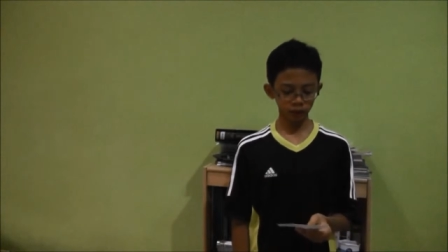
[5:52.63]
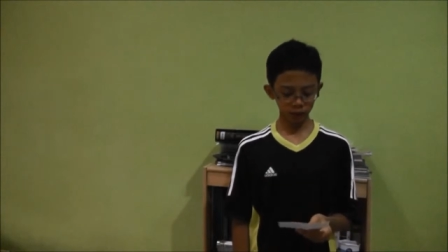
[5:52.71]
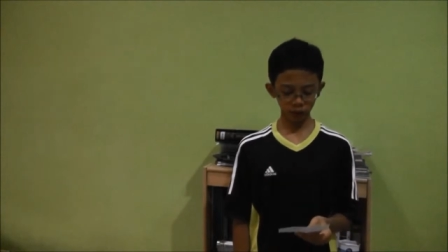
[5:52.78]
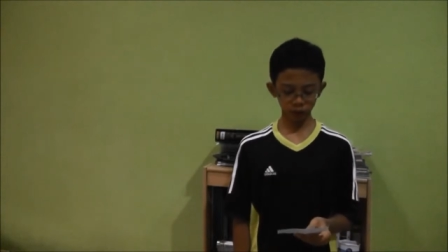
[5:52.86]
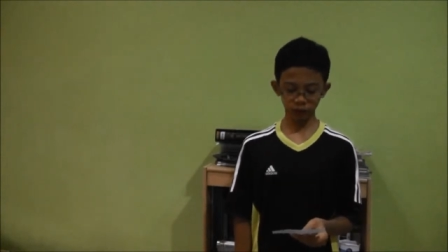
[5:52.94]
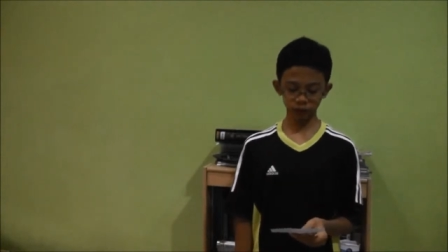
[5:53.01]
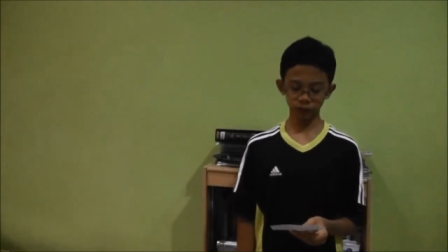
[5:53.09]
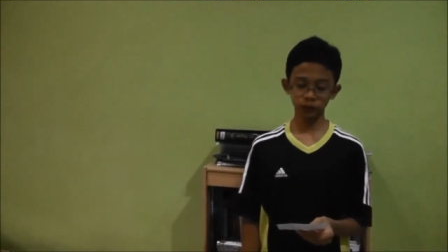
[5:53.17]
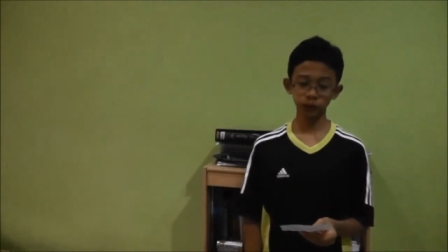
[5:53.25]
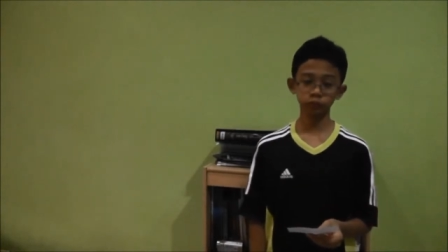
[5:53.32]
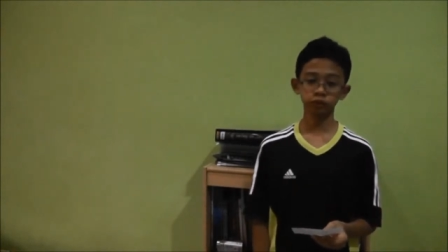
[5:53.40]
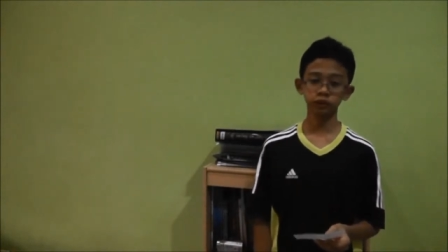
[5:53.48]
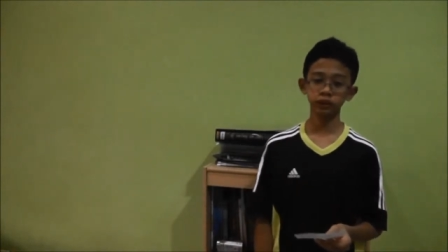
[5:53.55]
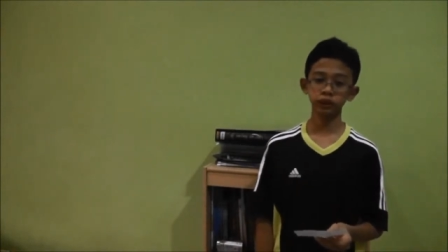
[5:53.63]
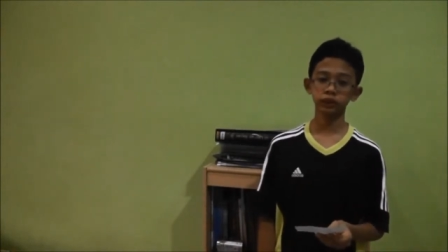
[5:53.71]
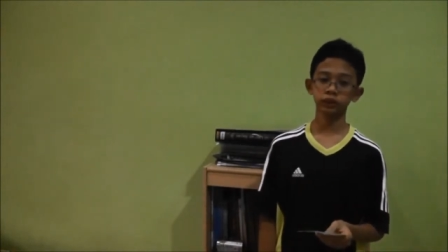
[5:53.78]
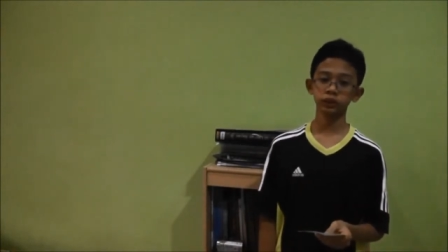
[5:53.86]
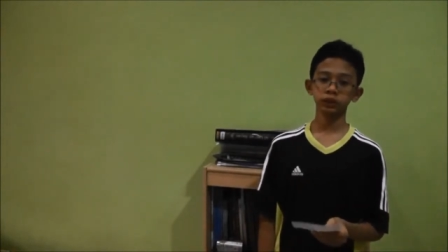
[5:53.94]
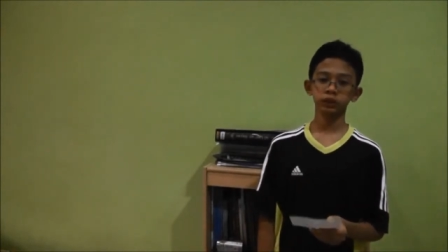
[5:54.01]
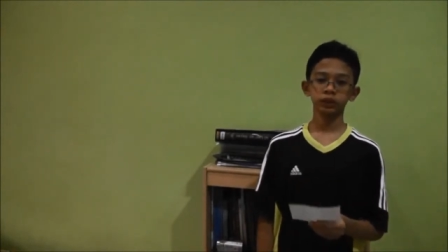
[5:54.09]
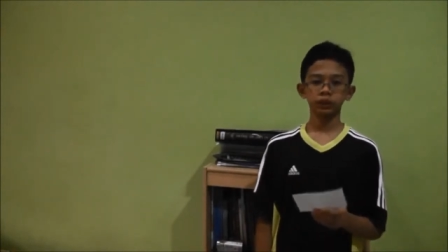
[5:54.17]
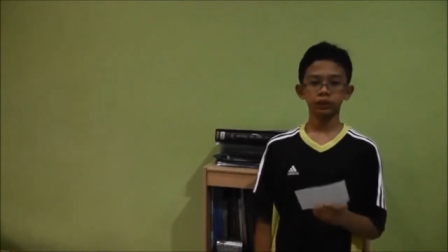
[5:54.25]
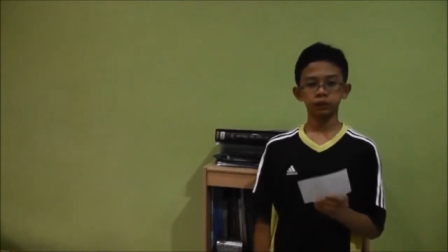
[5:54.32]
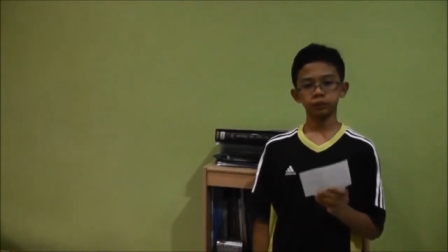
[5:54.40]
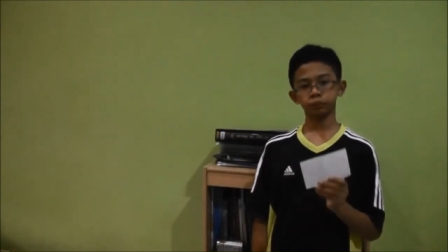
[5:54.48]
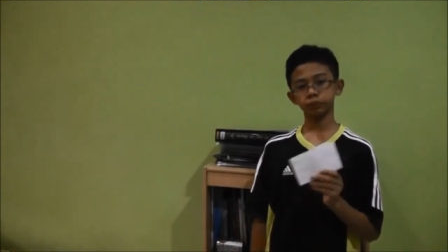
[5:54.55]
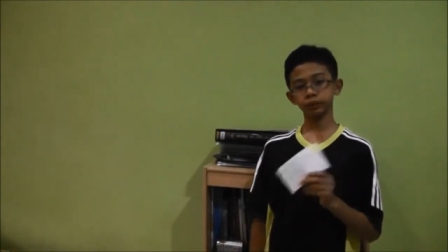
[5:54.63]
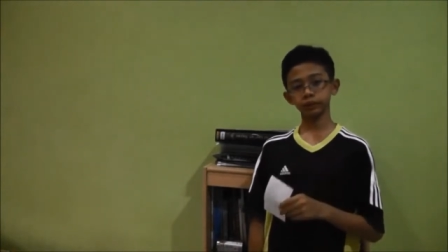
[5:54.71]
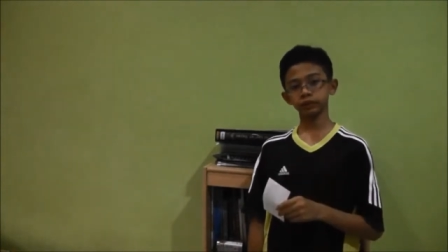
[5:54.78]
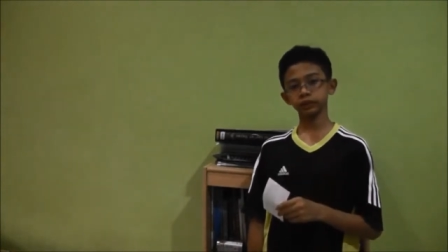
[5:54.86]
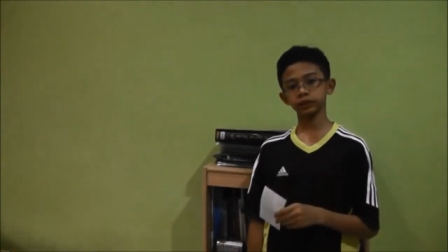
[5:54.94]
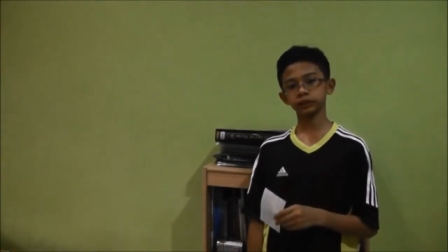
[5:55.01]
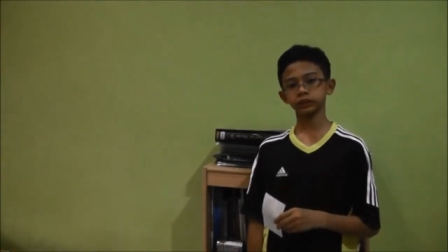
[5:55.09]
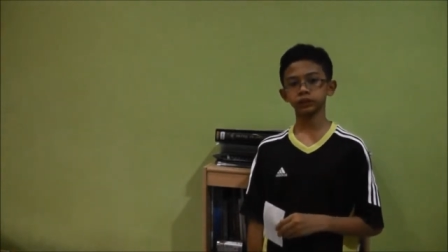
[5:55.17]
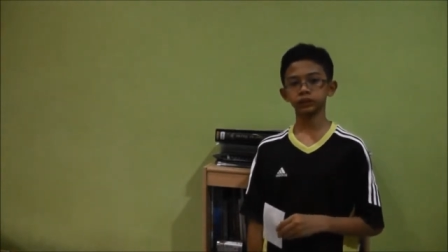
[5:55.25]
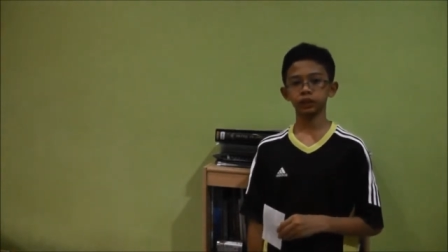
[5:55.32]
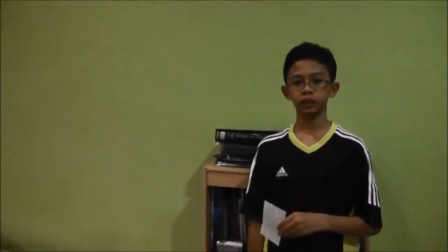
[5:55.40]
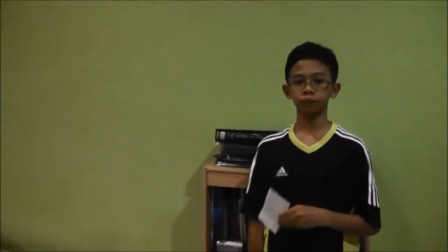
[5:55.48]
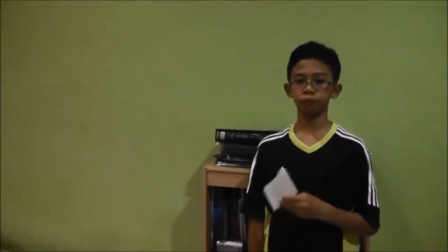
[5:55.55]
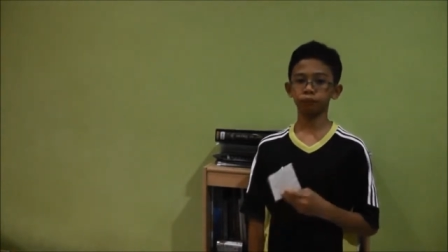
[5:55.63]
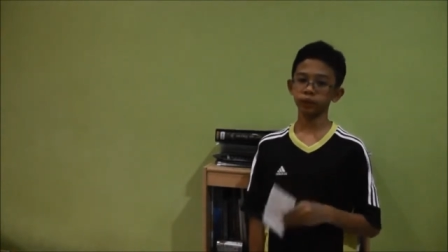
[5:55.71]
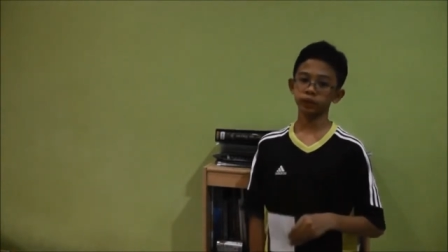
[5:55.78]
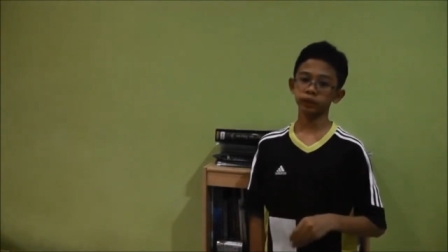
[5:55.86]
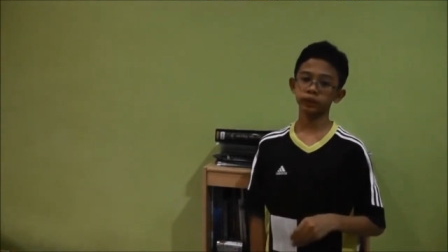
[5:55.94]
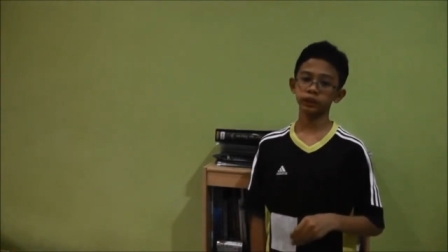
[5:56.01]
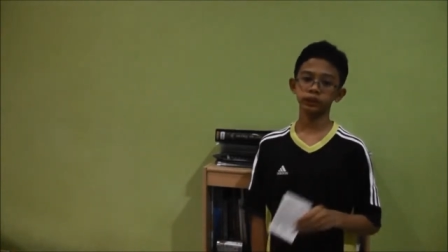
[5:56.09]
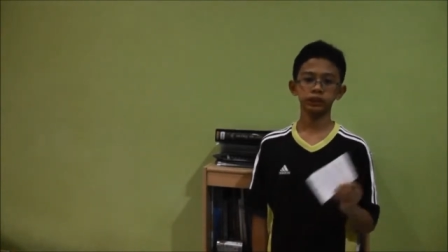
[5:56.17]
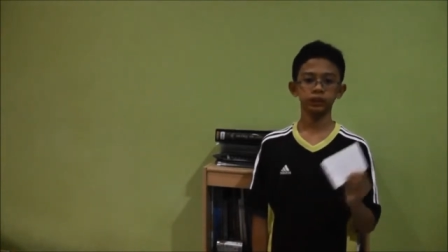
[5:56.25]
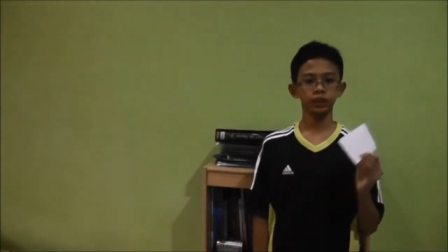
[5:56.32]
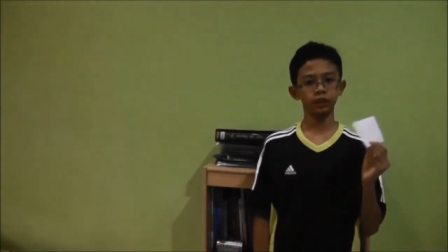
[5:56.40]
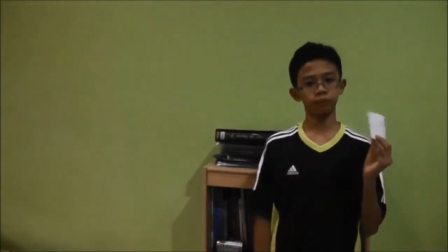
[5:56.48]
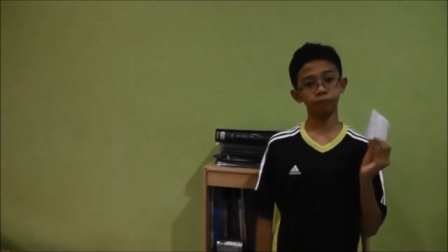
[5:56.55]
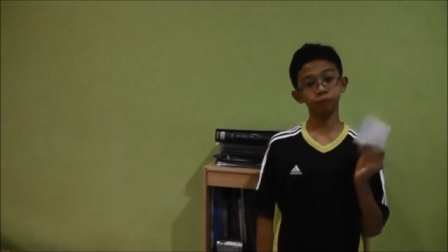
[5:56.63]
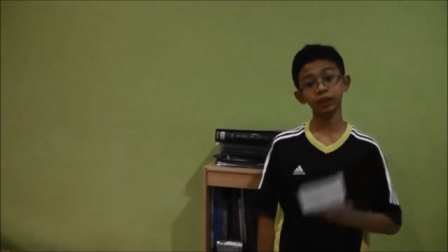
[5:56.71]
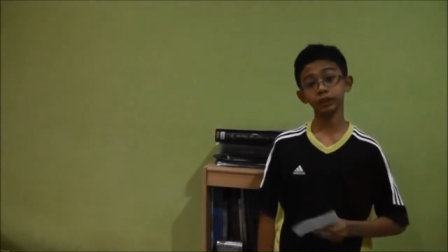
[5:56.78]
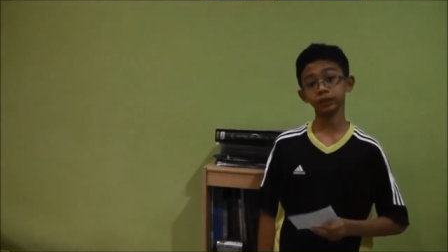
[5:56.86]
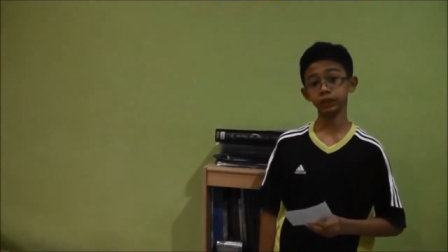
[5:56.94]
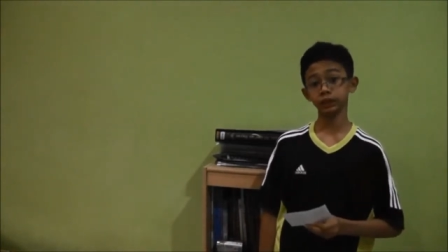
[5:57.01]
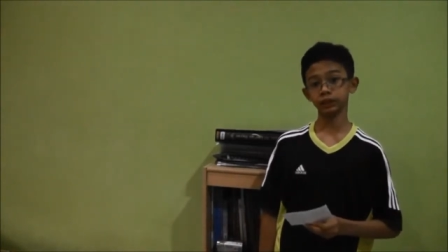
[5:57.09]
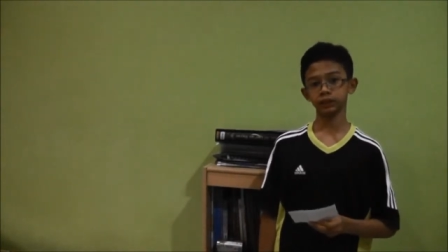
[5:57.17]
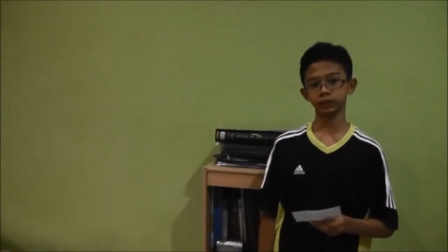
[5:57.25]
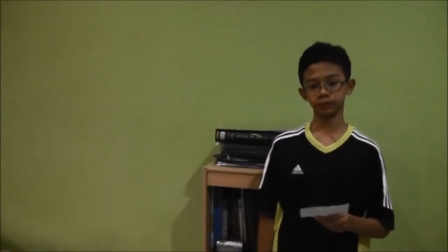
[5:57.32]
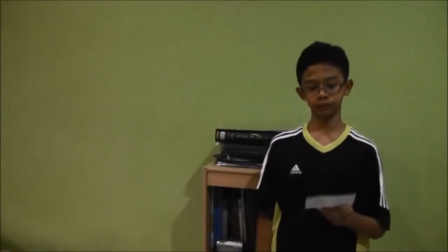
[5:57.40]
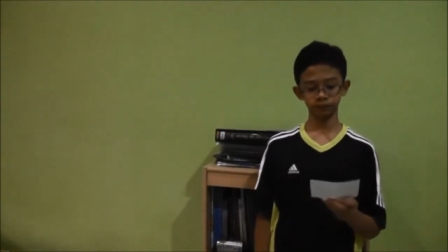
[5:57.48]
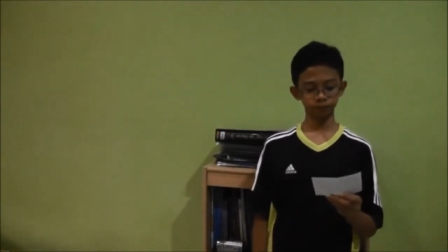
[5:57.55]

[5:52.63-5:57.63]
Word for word: Next, step 6, practice and practice and practice.